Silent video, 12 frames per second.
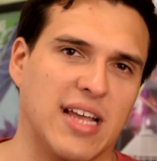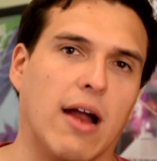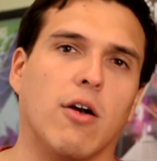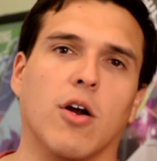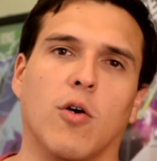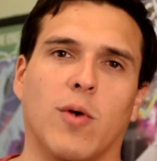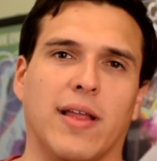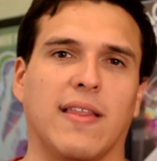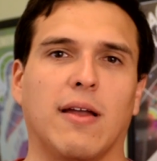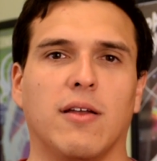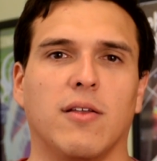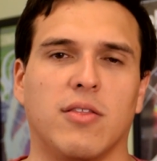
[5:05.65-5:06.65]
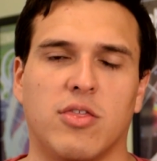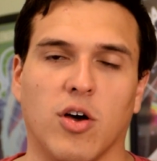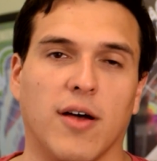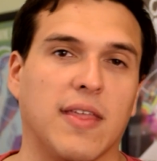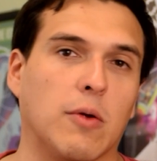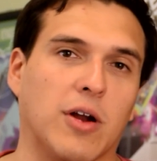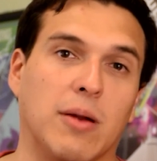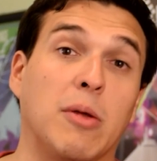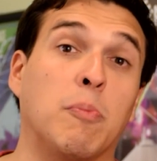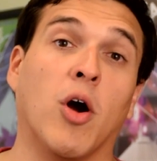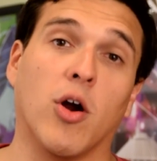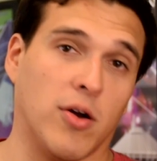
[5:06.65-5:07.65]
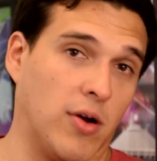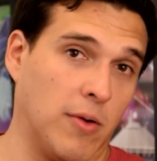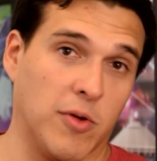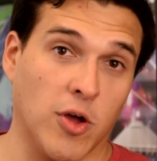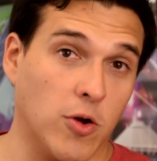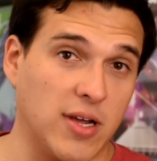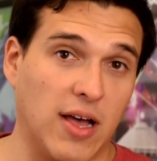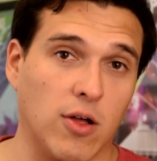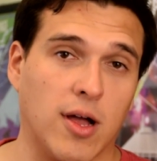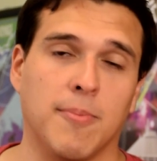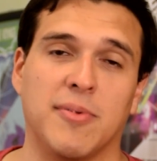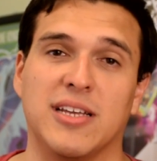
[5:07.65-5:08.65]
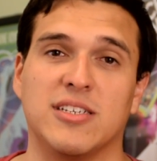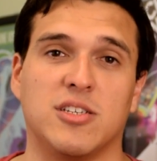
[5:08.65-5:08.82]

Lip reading: era when they thought they were going to be partnering with hotel companies